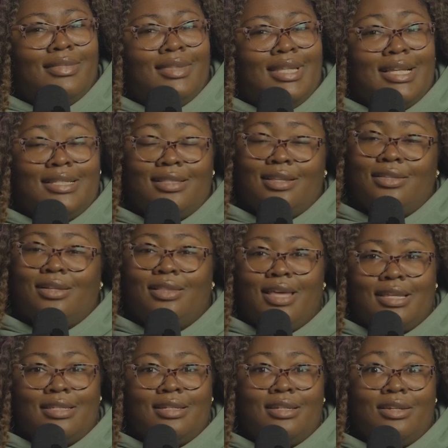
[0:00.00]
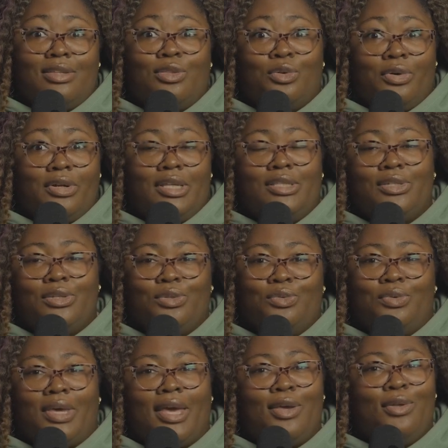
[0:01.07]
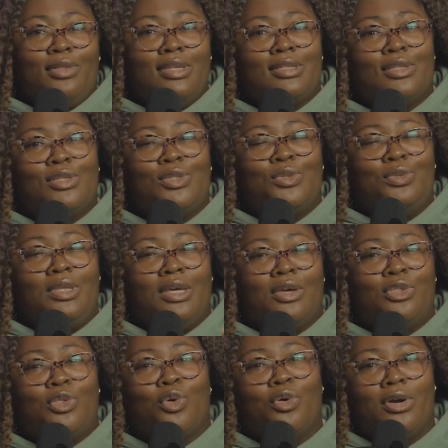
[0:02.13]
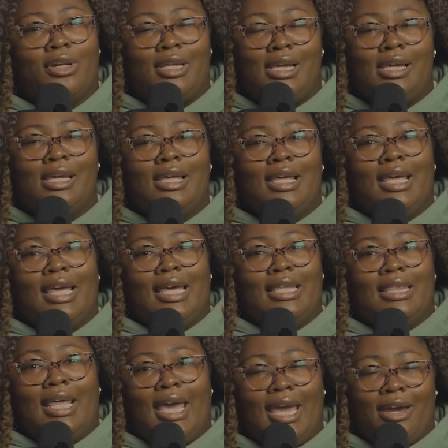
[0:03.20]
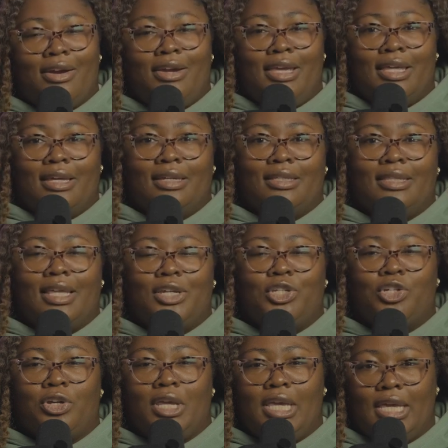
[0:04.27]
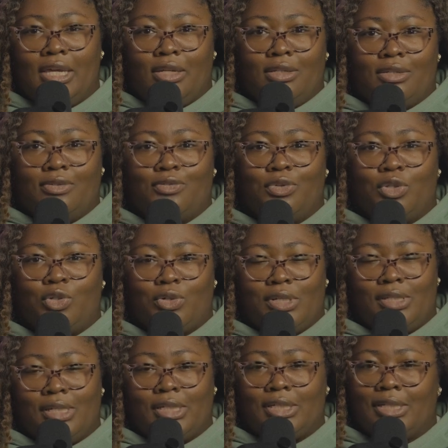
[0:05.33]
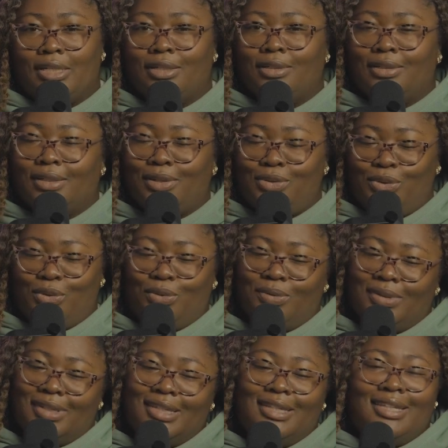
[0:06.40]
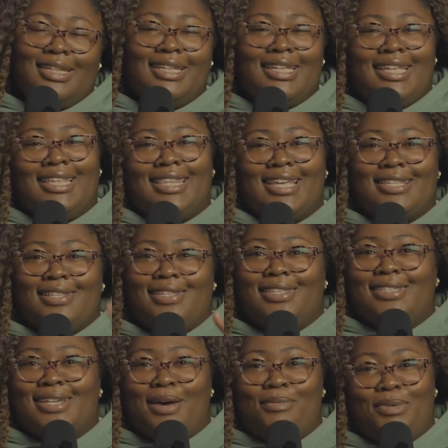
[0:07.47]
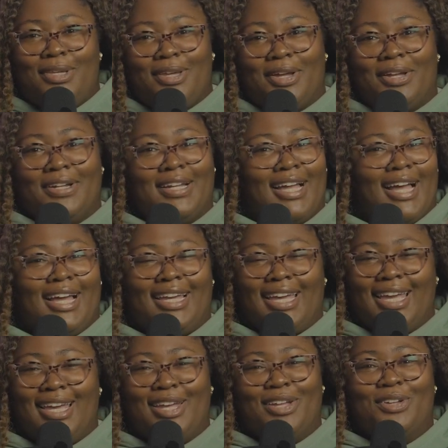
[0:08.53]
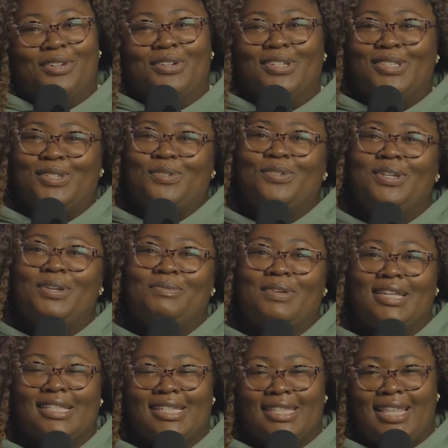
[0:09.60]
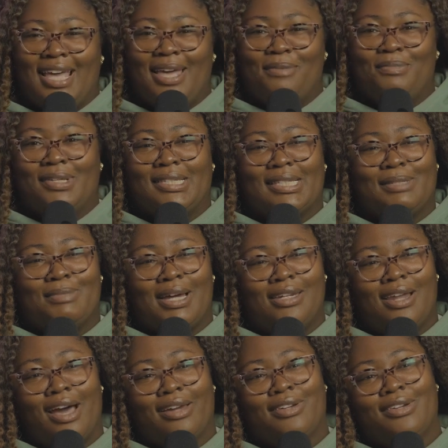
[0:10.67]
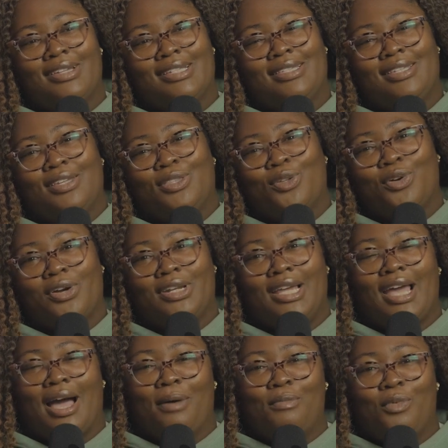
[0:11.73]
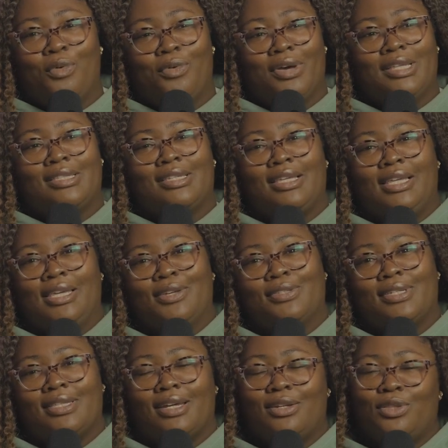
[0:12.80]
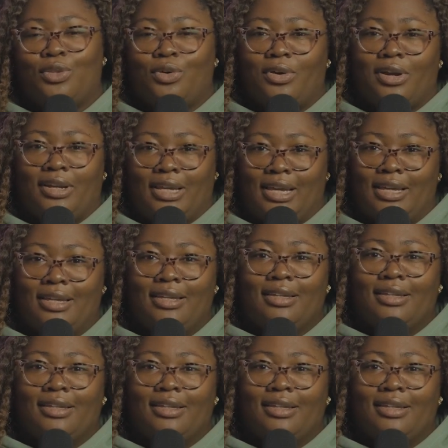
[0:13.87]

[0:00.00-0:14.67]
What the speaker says: That's another lesson in authority too. Can you listen to the authority in the area that you're in for the transition? Ooh. That's another topic, y'all. I can't go too deep into that. But since my doctor is the authority, I'm going to yield to that authority